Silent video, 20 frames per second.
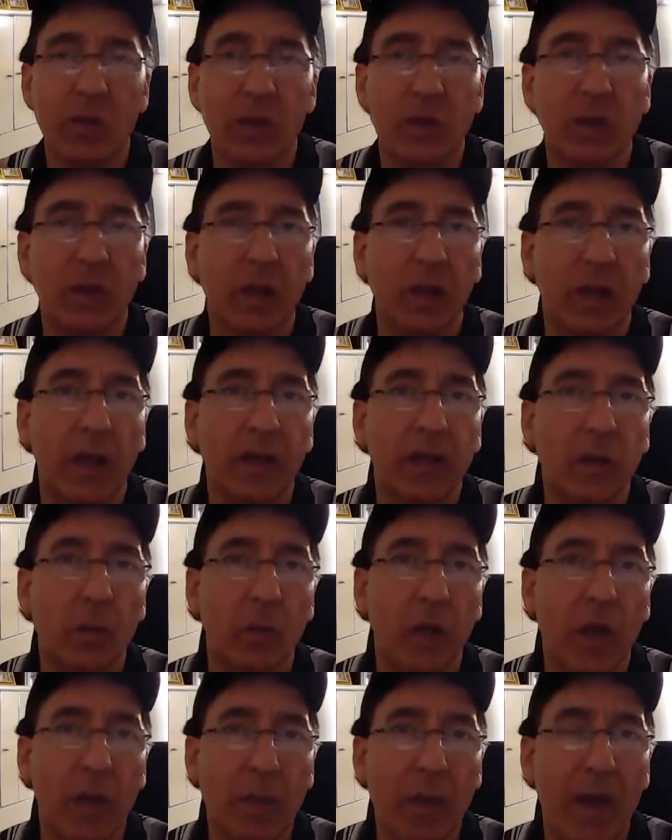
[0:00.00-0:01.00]
they like the
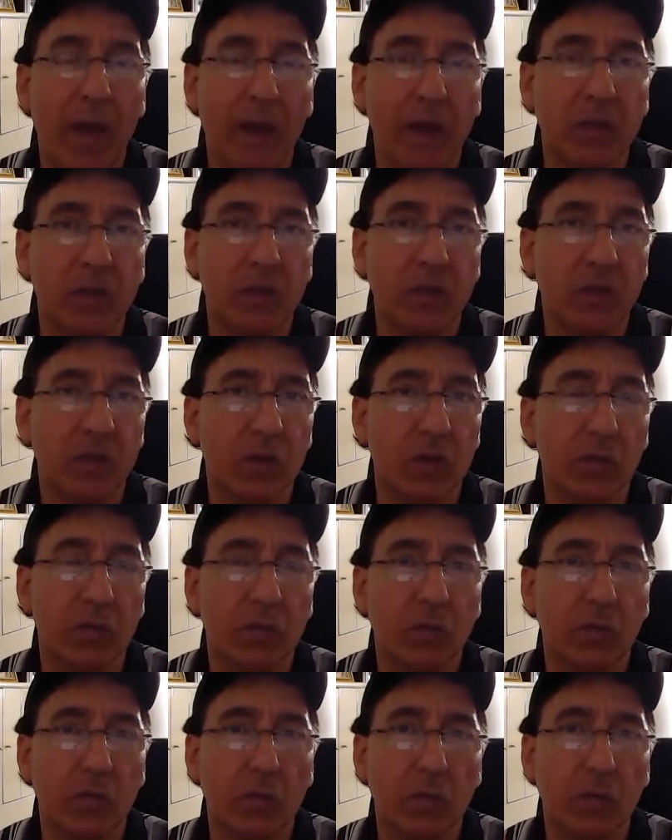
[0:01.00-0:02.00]
way I package the stuff
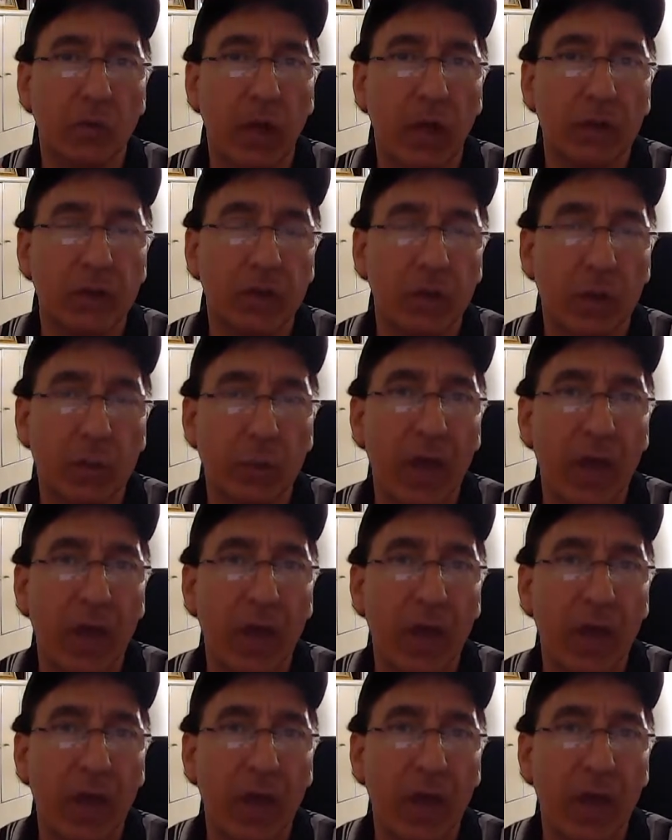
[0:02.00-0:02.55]
excellent